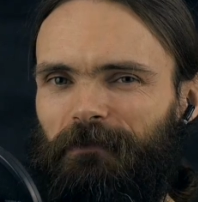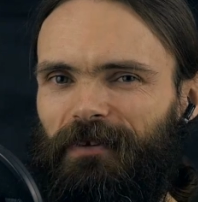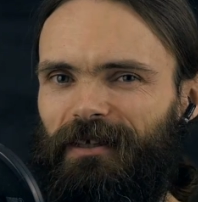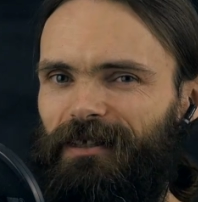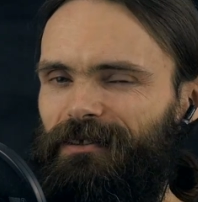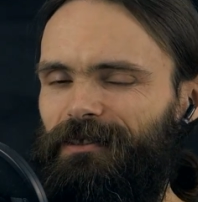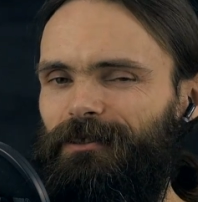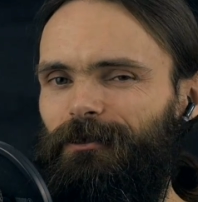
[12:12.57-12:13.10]

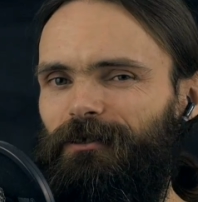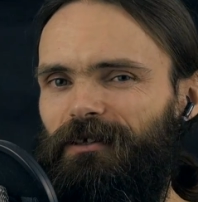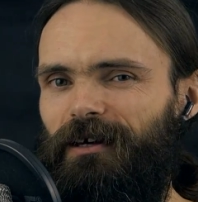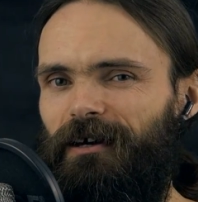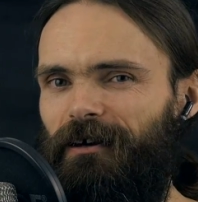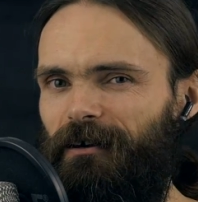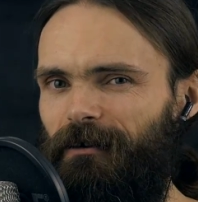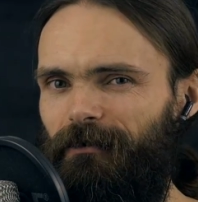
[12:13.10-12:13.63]
I didn't
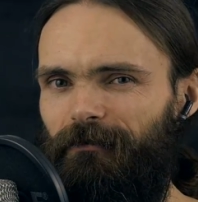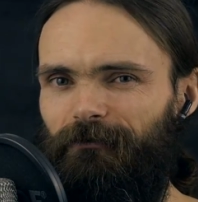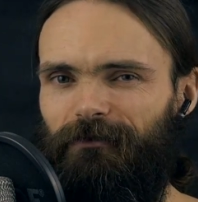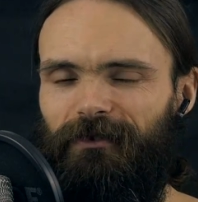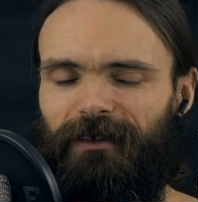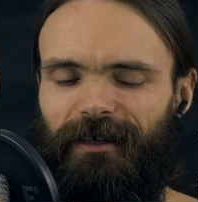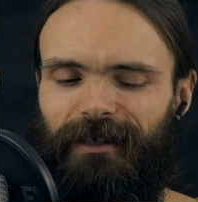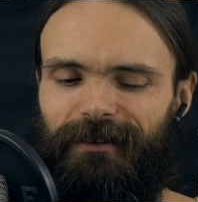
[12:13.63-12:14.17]
have
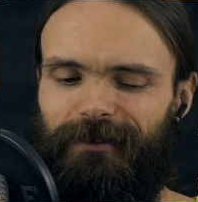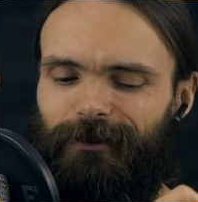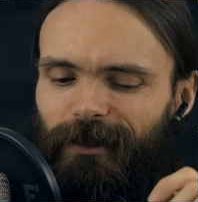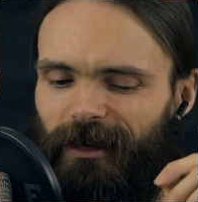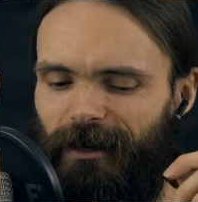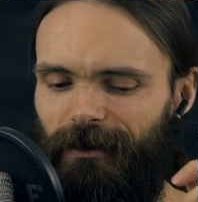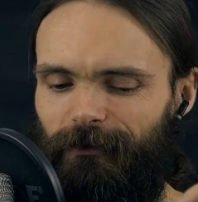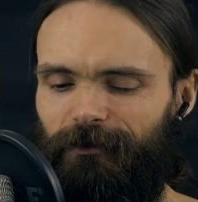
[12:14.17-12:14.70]

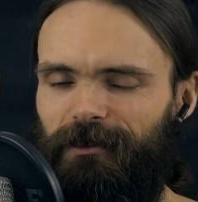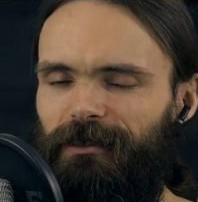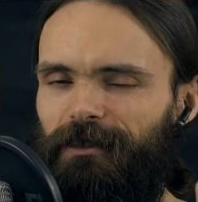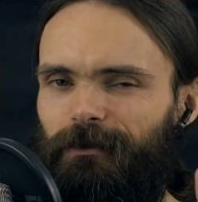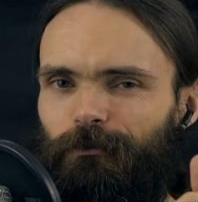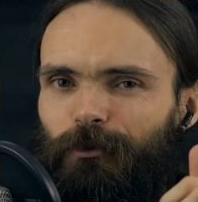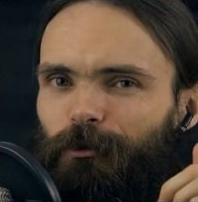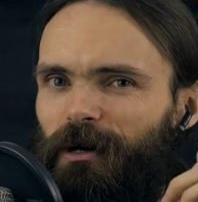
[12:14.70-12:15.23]

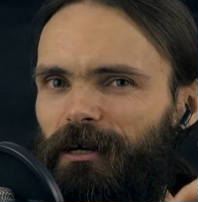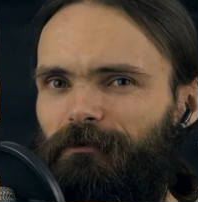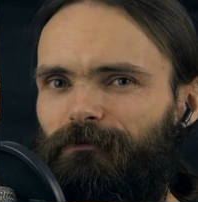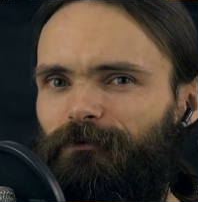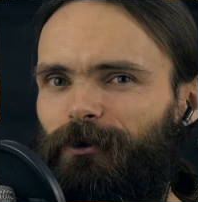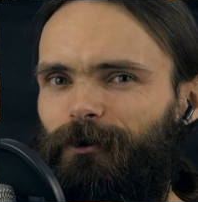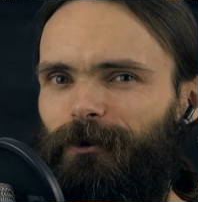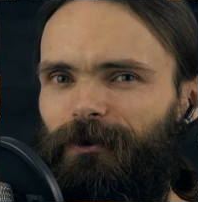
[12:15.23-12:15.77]
any mobile
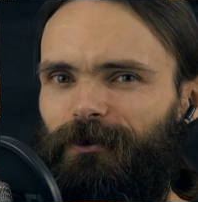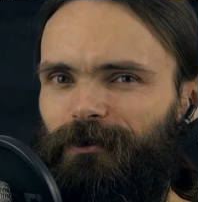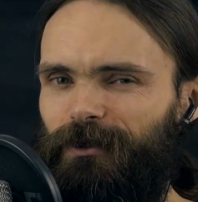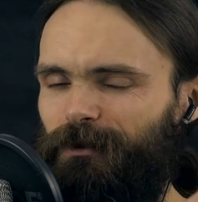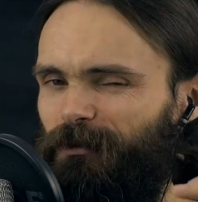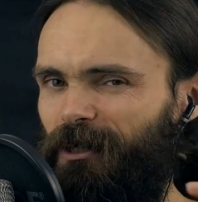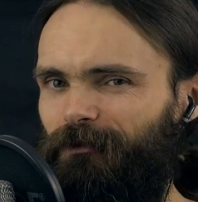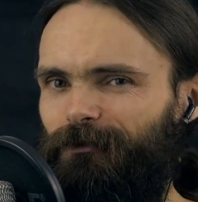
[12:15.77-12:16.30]
phone or
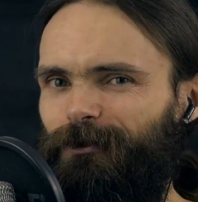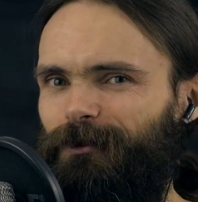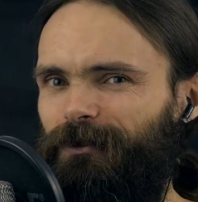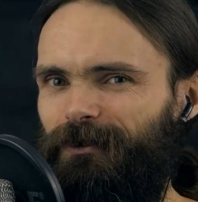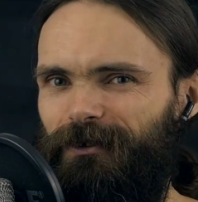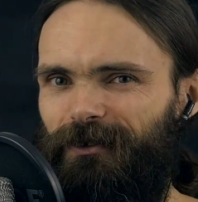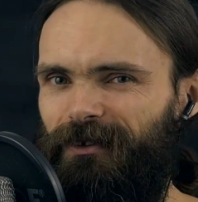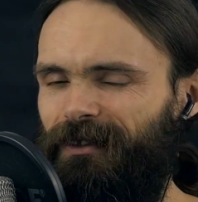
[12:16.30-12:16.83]

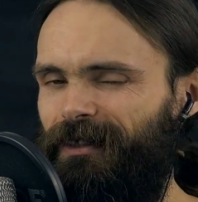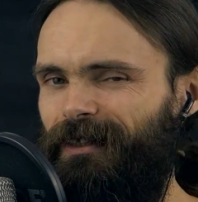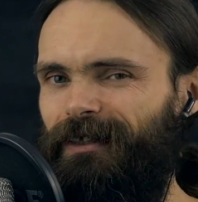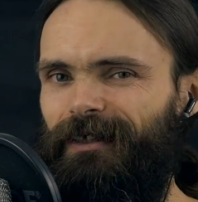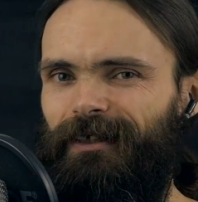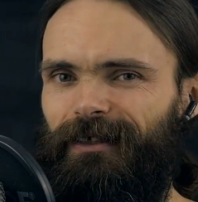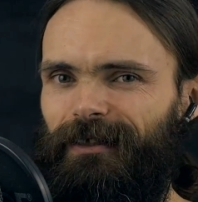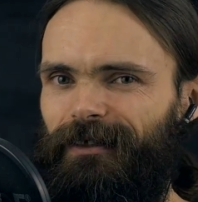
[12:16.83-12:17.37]
smartphone or
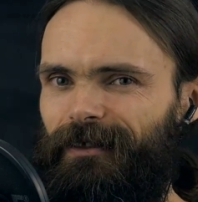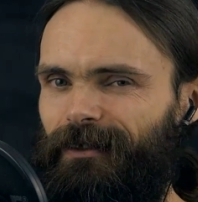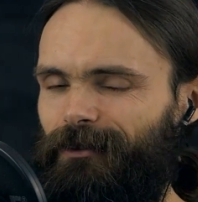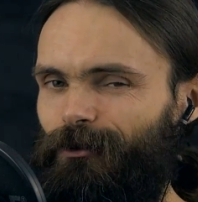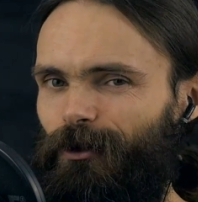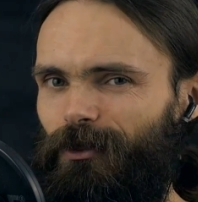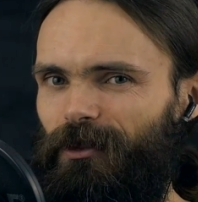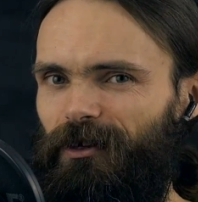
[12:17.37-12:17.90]

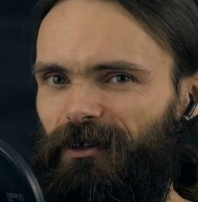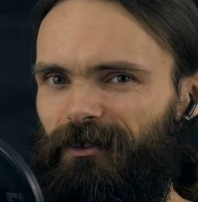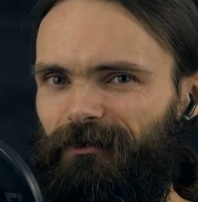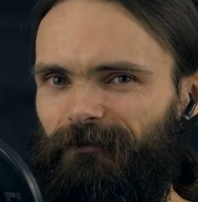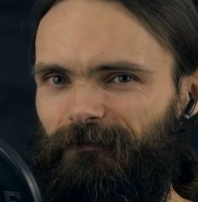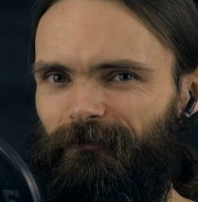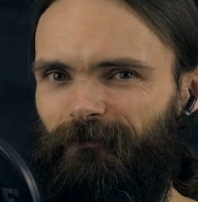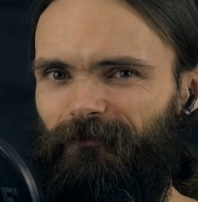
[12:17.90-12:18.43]
nothing.
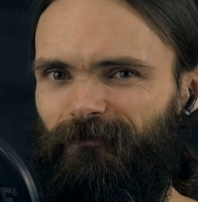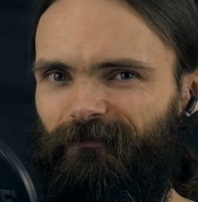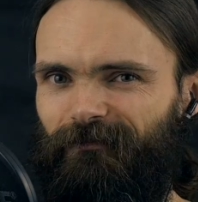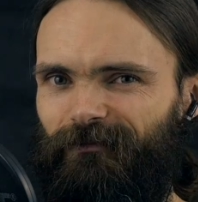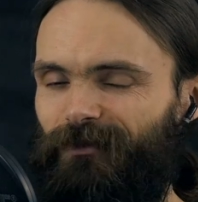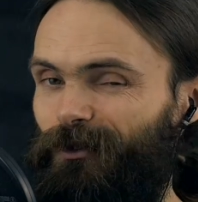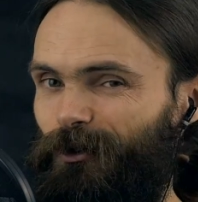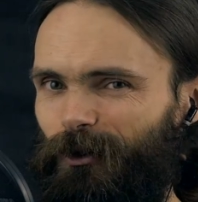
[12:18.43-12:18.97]

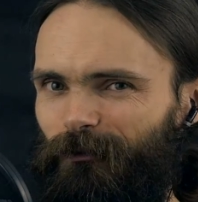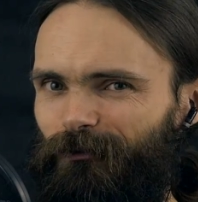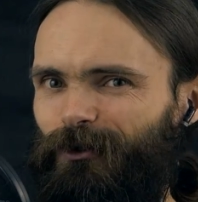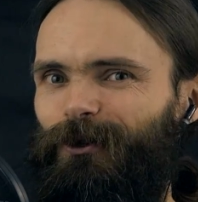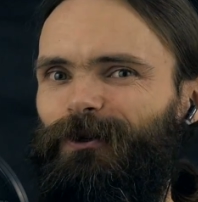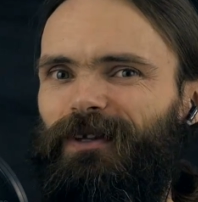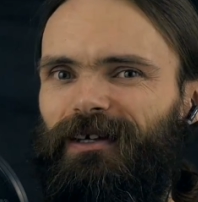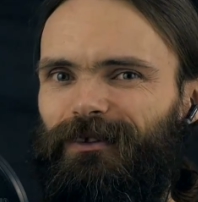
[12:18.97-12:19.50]
No
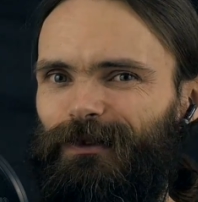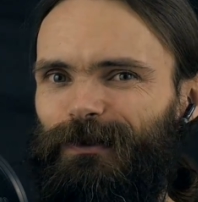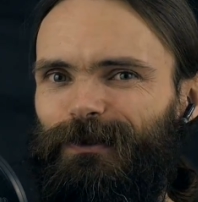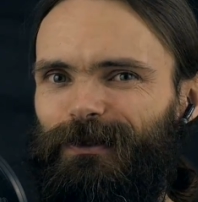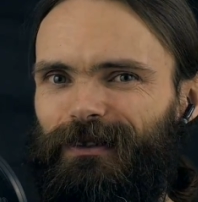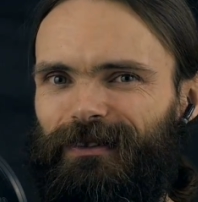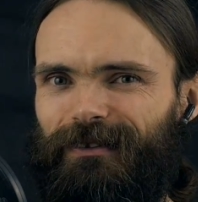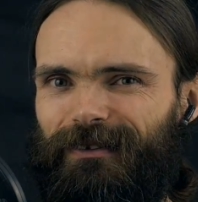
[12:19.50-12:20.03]
phone at
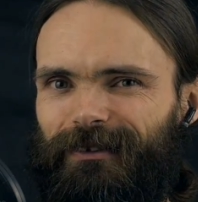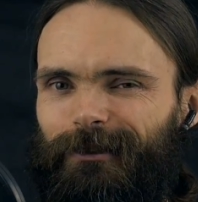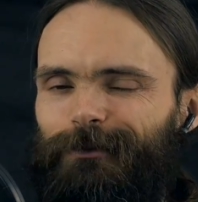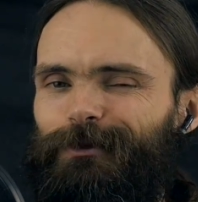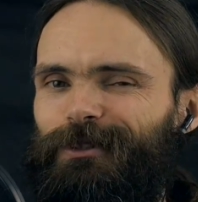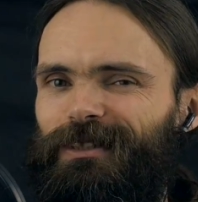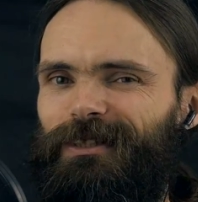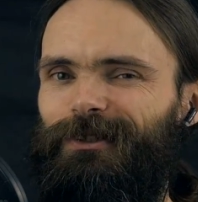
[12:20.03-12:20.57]
all.
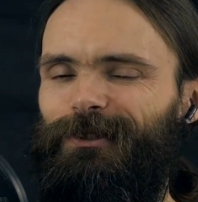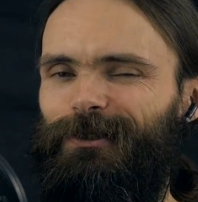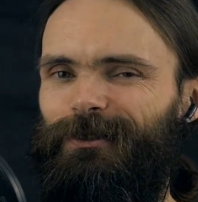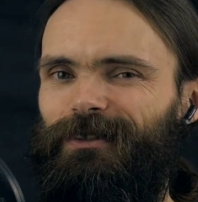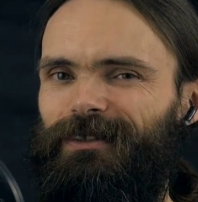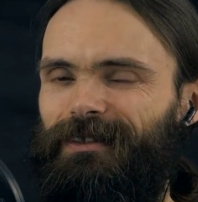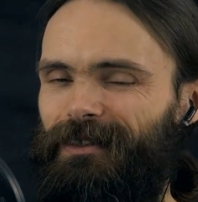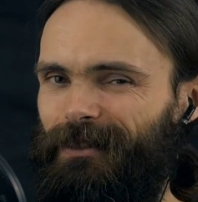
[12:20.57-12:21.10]
Nobody
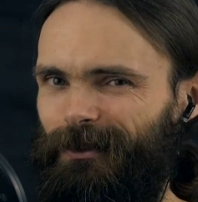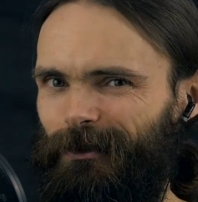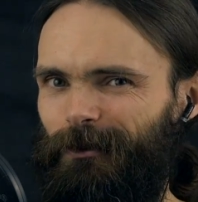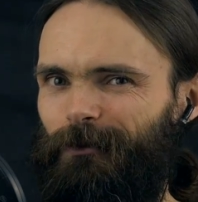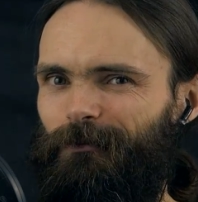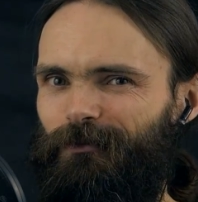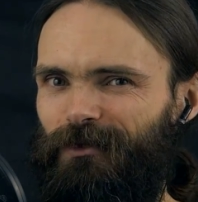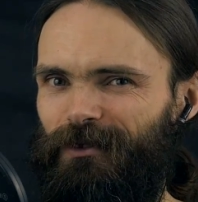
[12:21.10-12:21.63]
could
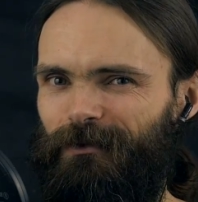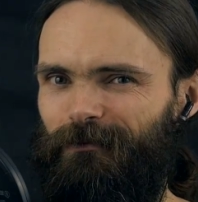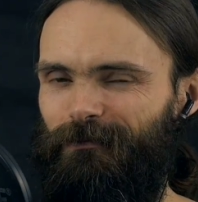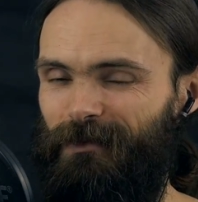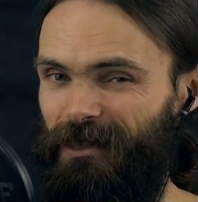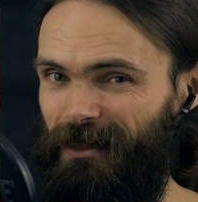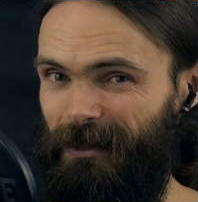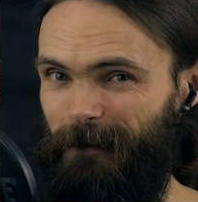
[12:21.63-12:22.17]
disturb
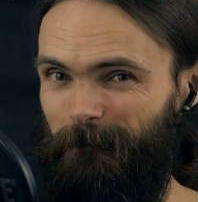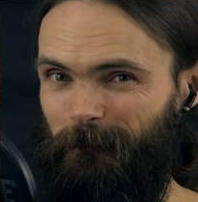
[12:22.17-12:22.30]
me.